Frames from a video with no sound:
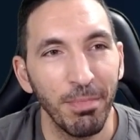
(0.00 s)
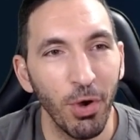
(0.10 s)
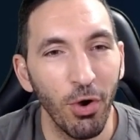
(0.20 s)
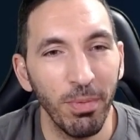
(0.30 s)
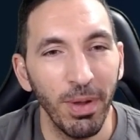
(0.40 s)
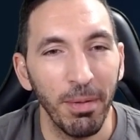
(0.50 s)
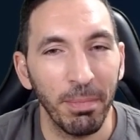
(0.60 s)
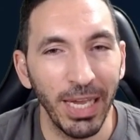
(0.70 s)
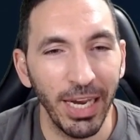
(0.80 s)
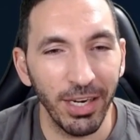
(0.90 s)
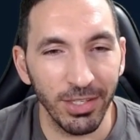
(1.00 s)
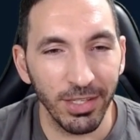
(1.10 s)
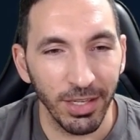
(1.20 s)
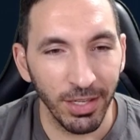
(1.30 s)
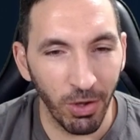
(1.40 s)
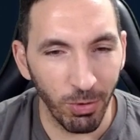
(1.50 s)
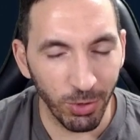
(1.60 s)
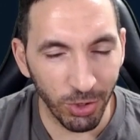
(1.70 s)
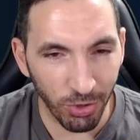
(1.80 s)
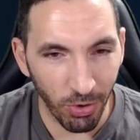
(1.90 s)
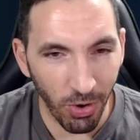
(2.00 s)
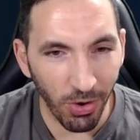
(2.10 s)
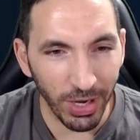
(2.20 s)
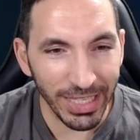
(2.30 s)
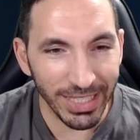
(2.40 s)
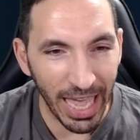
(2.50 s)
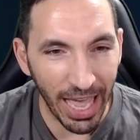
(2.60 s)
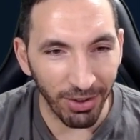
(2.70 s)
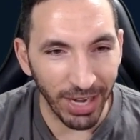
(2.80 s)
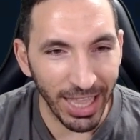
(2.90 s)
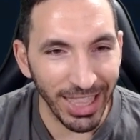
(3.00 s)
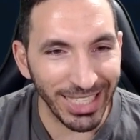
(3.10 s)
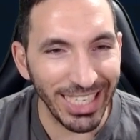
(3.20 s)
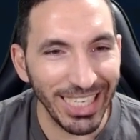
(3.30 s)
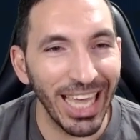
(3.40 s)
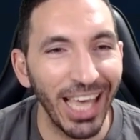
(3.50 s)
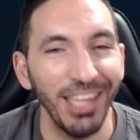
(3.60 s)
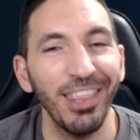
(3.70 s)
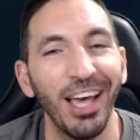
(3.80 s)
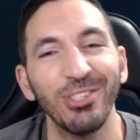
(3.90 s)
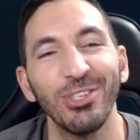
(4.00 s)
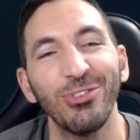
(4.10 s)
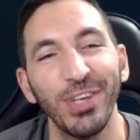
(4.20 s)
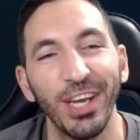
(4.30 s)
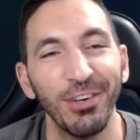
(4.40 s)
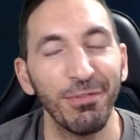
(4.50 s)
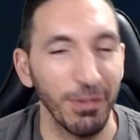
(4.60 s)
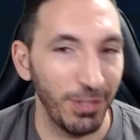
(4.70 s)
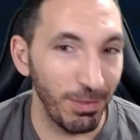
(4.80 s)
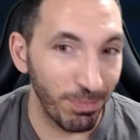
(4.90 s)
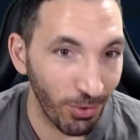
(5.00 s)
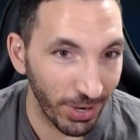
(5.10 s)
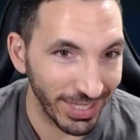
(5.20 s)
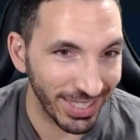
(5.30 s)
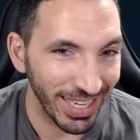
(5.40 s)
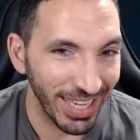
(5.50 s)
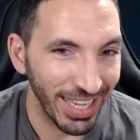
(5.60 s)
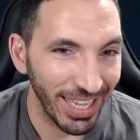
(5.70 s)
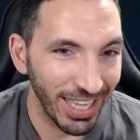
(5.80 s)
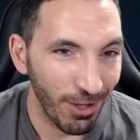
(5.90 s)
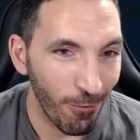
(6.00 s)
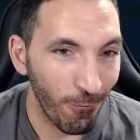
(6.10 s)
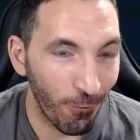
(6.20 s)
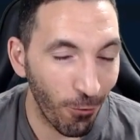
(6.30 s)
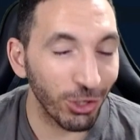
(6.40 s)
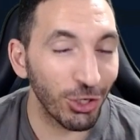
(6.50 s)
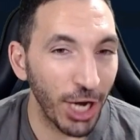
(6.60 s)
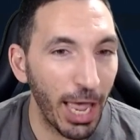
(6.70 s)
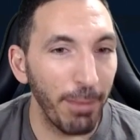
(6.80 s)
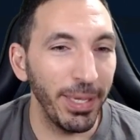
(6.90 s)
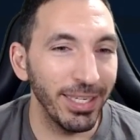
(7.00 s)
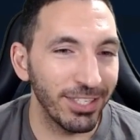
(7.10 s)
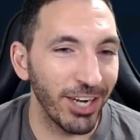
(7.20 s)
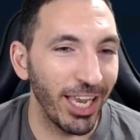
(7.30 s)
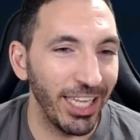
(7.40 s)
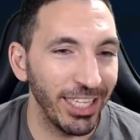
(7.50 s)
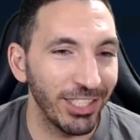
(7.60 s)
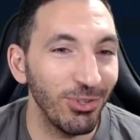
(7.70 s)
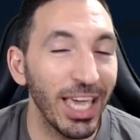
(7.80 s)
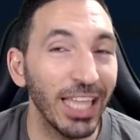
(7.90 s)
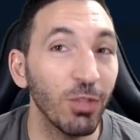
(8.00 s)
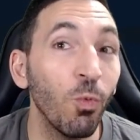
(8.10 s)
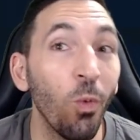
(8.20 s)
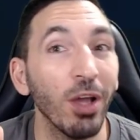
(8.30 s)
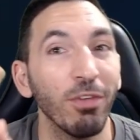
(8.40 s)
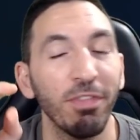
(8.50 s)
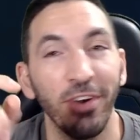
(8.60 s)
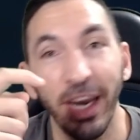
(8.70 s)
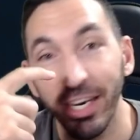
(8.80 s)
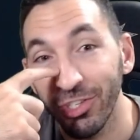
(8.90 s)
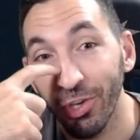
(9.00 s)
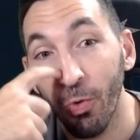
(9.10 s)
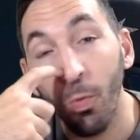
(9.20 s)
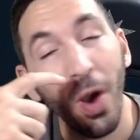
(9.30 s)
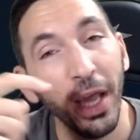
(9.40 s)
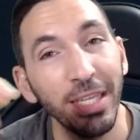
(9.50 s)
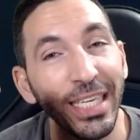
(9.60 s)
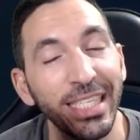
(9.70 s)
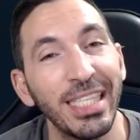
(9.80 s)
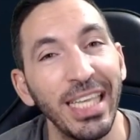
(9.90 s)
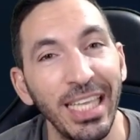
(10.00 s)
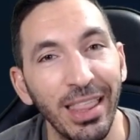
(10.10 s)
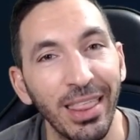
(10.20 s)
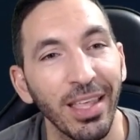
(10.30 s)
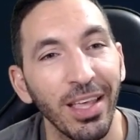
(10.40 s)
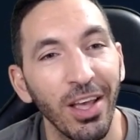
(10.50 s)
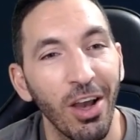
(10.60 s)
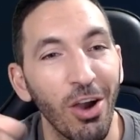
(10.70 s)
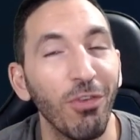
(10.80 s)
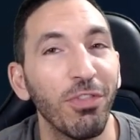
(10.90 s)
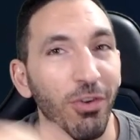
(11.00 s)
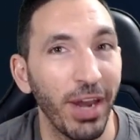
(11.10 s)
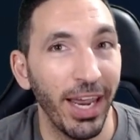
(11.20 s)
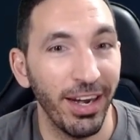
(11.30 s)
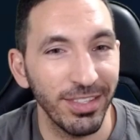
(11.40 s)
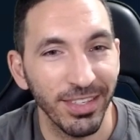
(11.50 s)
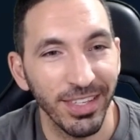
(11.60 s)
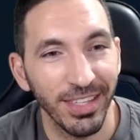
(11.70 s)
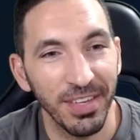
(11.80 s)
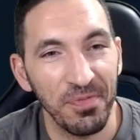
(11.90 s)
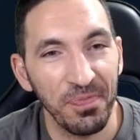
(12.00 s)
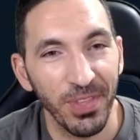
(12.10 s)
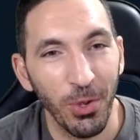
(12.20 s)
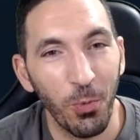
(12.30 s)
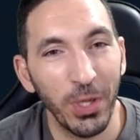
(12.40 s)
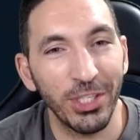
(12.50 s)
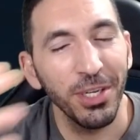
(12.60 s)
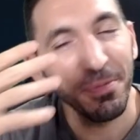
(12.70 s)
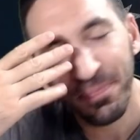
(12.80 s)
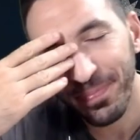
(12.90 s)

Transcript: Boom, players go scrolling down and they see 9,350 points for champion training to get one of the rares. So one sixteenth of the rares, which